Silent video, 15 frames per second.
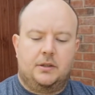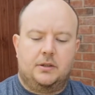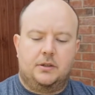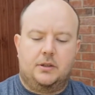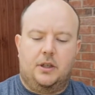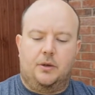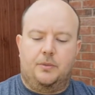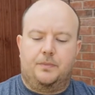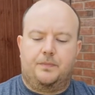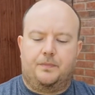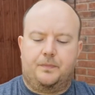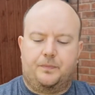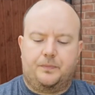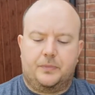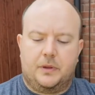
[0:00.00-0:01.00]
So,
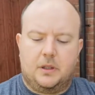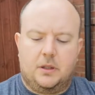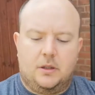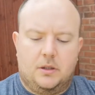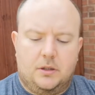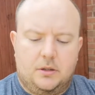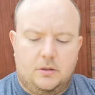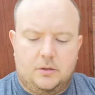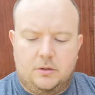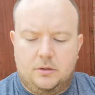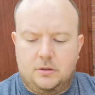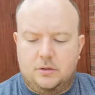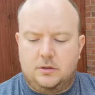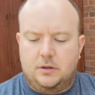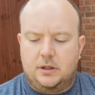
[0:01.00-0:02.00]

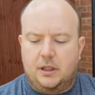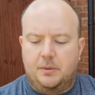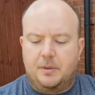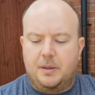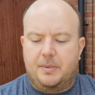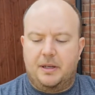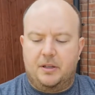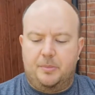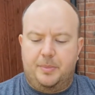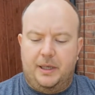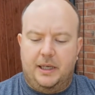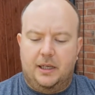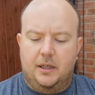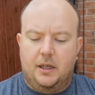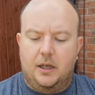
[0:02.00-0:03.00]
then a bit about the
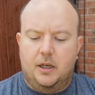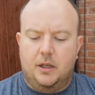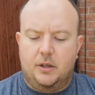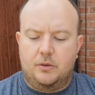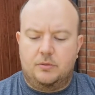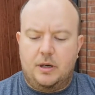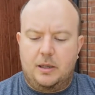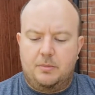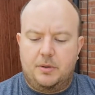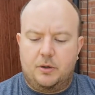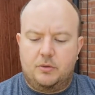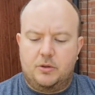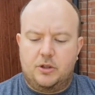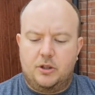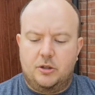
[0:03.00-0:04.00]
beer.
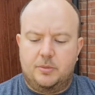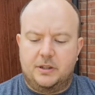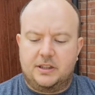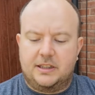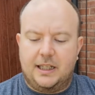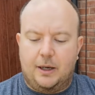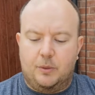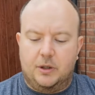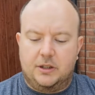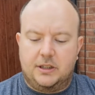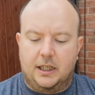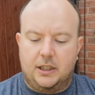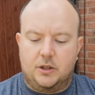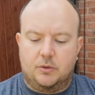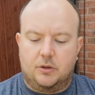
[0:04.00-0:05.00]
Rainbow Sherbet Sour
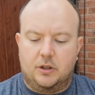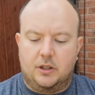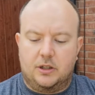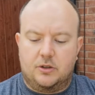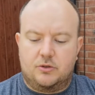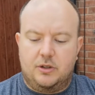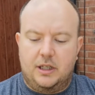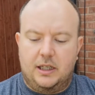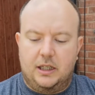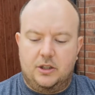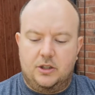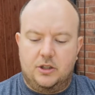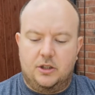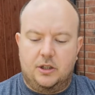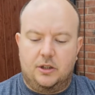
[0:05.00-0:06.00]
takes you on an intriguing
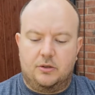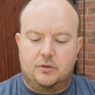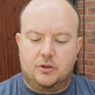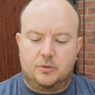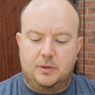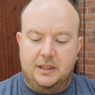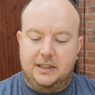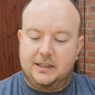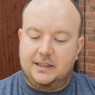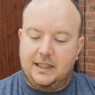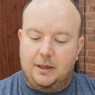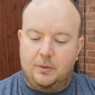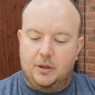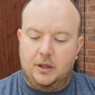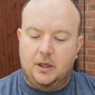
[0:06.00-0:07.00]
journey through sweet and
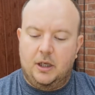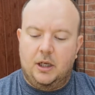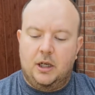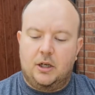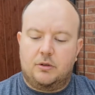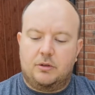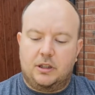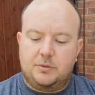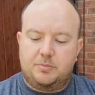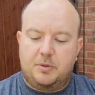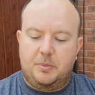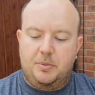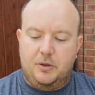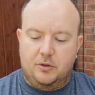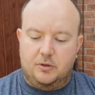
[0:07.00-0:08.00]
sour.
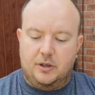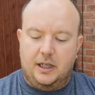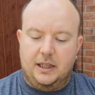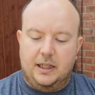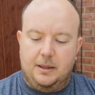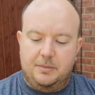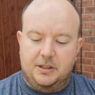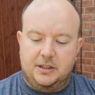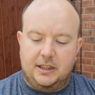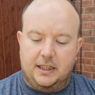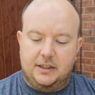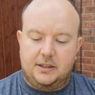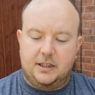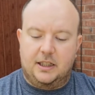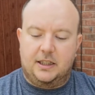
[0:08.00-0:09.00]
Raspberry puree, lemon
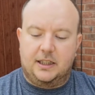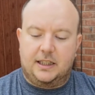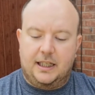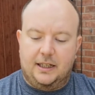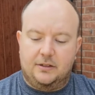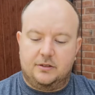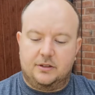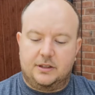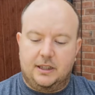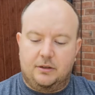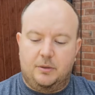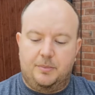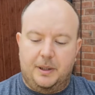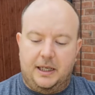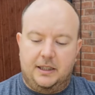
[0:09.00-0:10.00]
zest, and the kettle
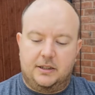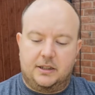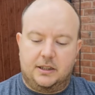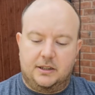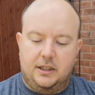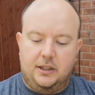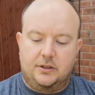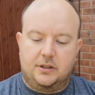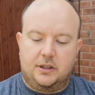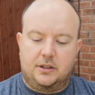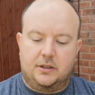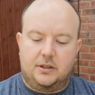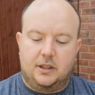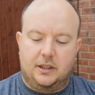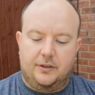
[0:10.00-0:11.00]
sour base continue to
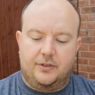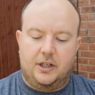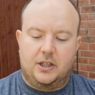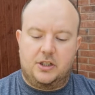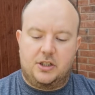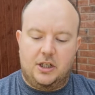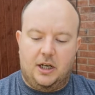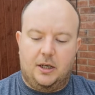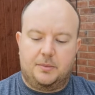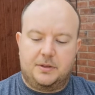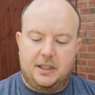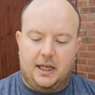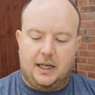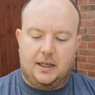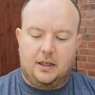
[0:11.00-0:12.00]
deliver a sharp
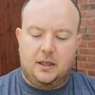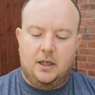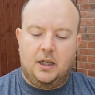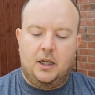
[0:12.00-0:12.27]
tang,